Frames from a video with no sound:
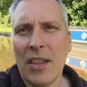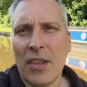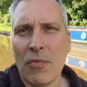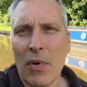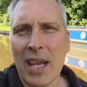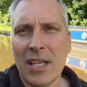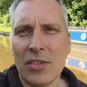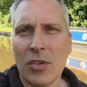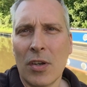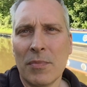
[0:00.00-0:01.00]
The
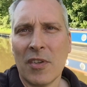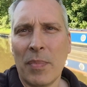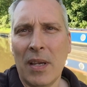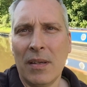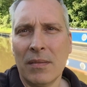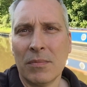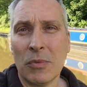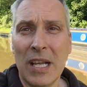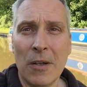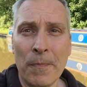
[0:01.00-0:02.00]
rainstorms have been,
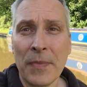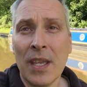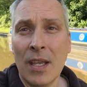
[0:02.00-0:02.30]
well,